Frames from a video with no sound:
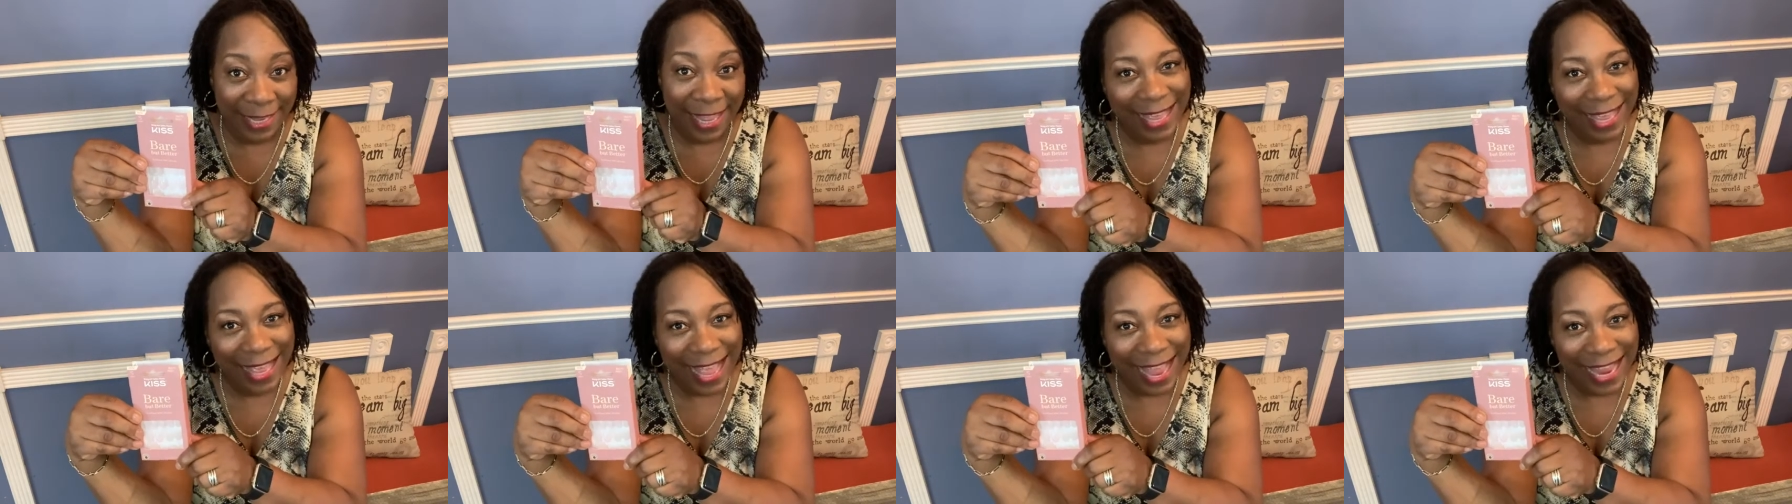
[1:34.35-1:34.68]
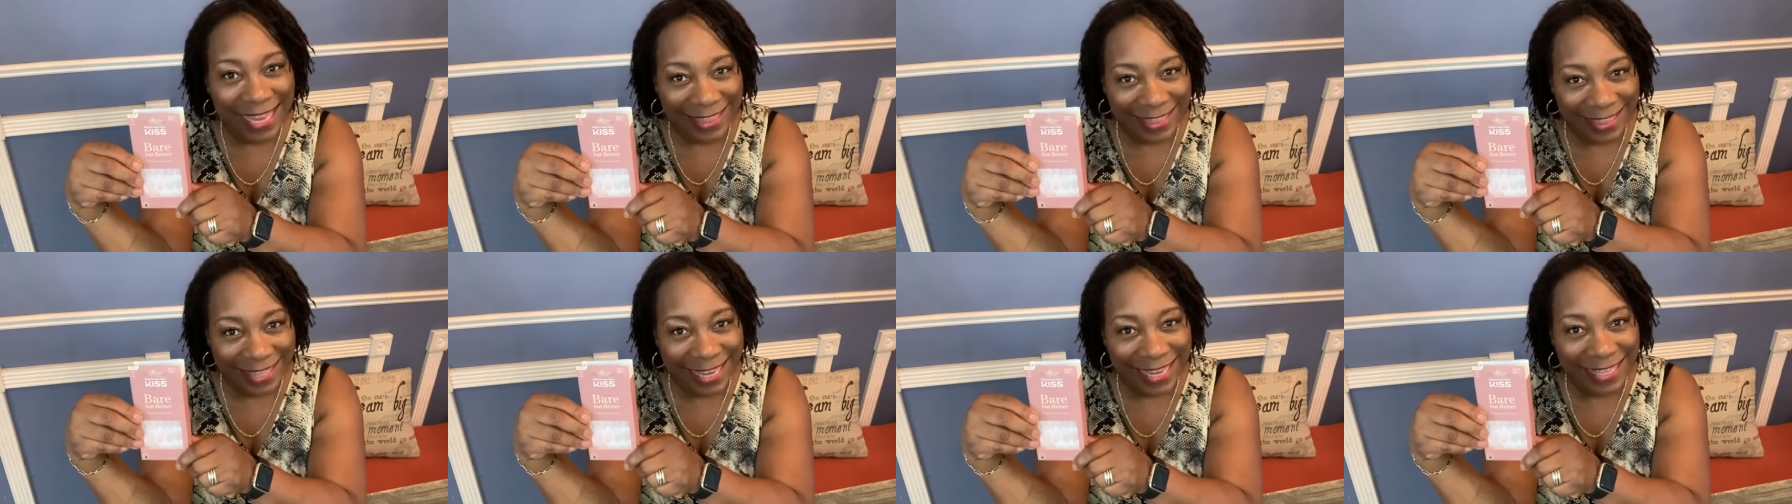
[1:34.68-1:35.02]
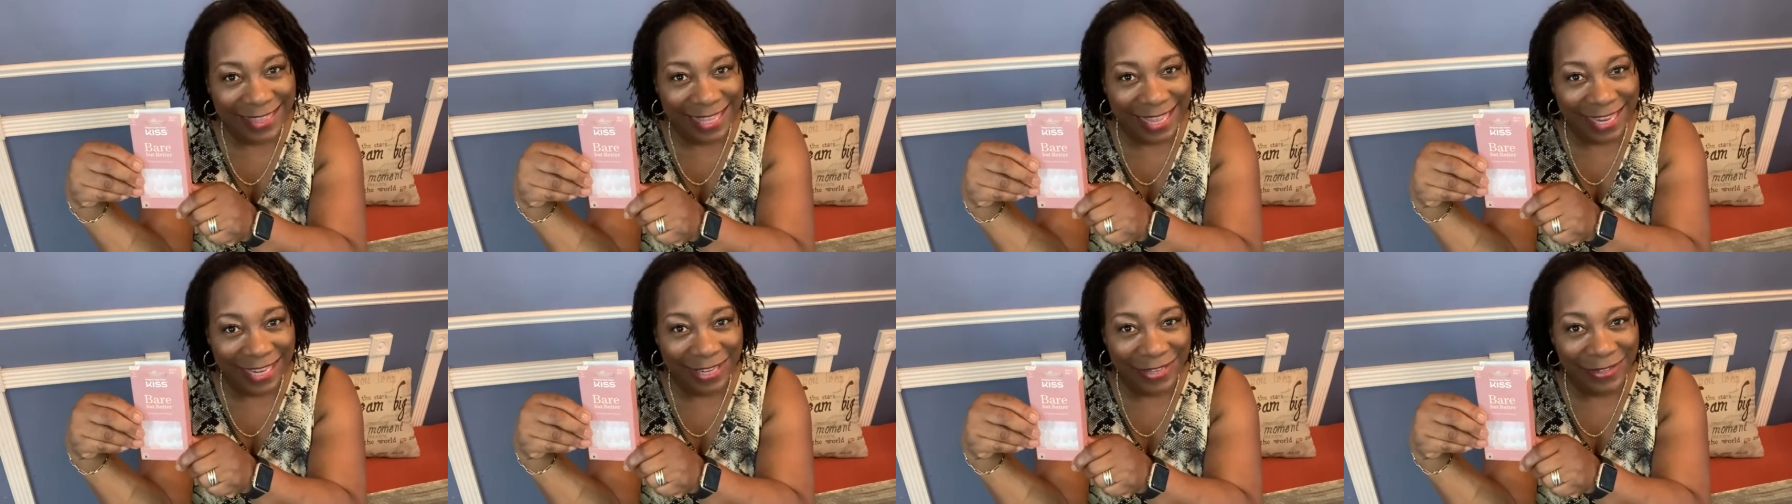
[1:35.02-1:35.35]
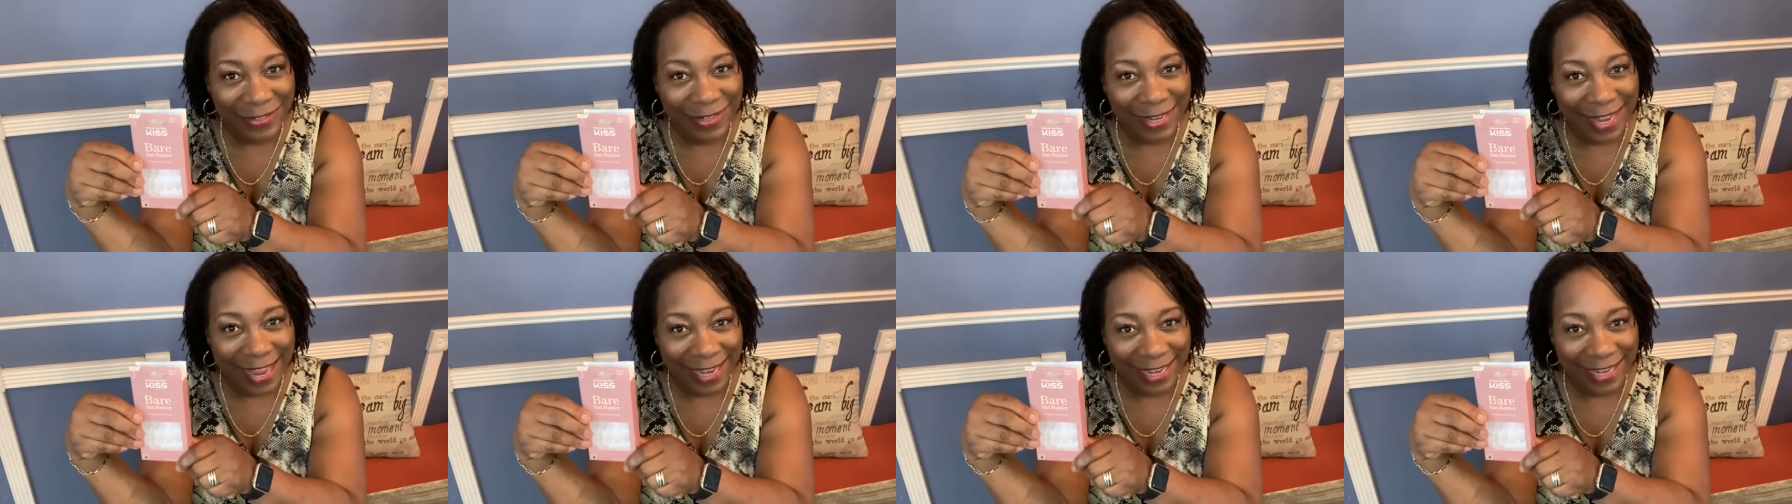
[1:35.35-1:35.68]
I think that you'll
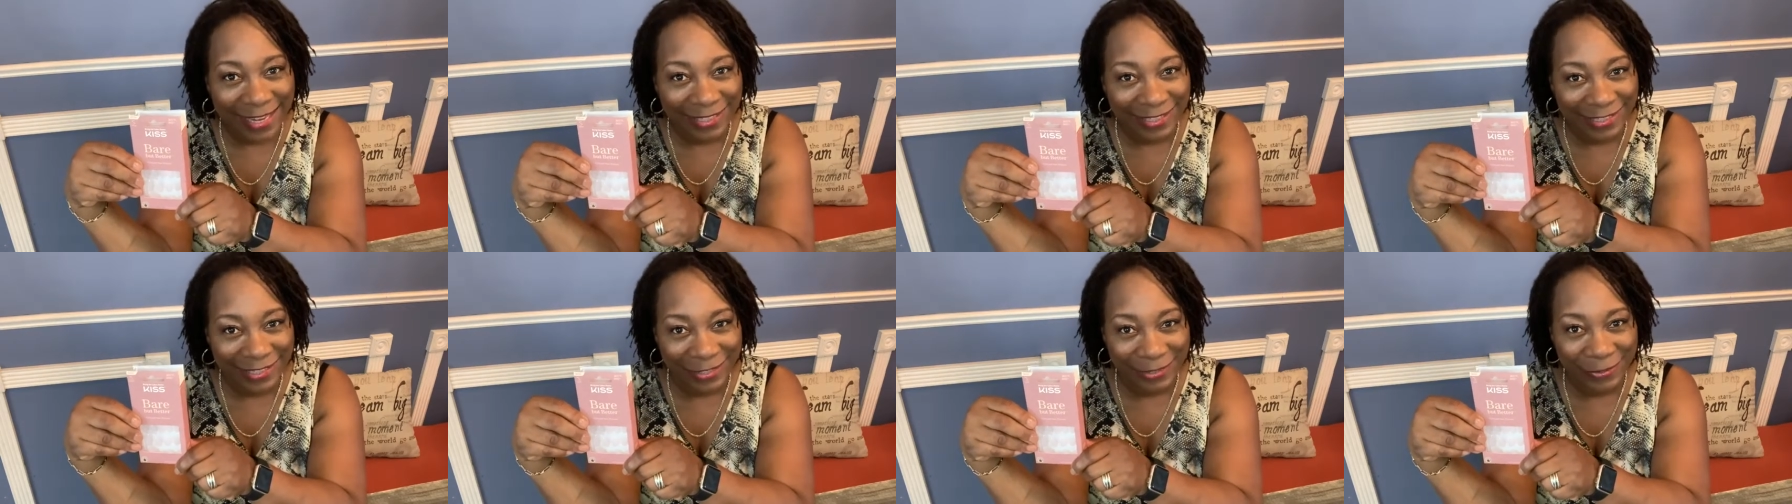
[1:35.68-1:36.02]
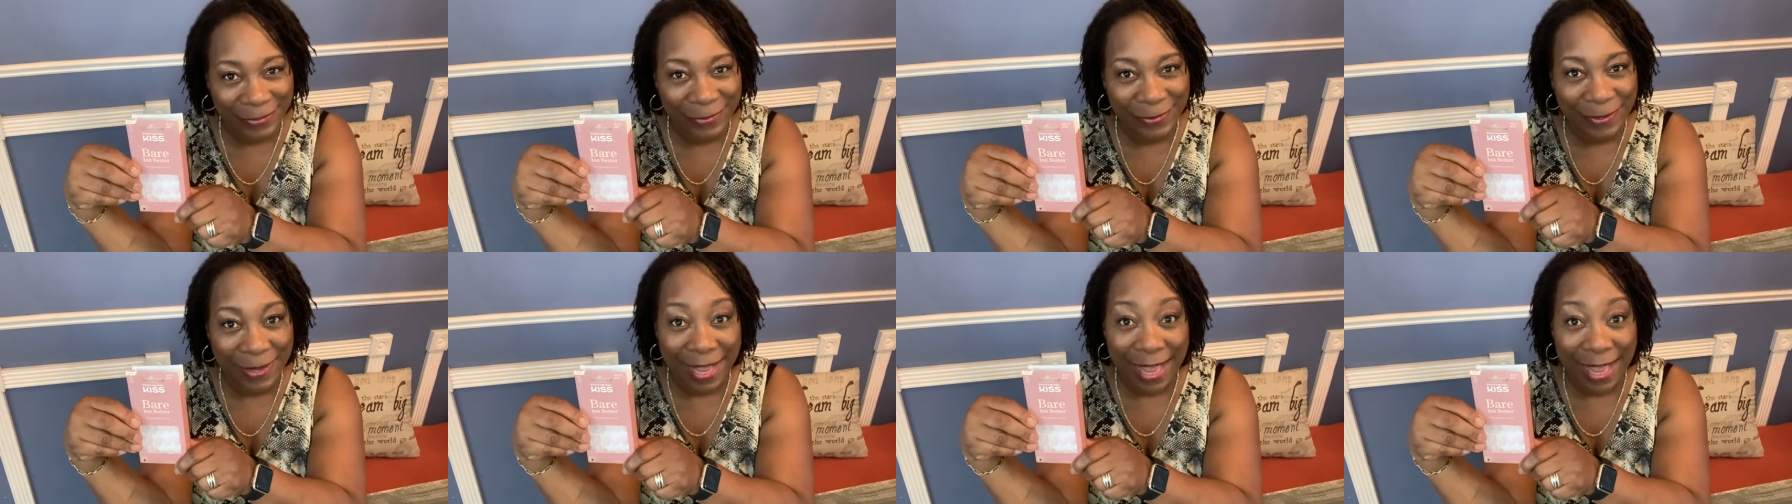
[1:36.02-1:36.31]
like it too.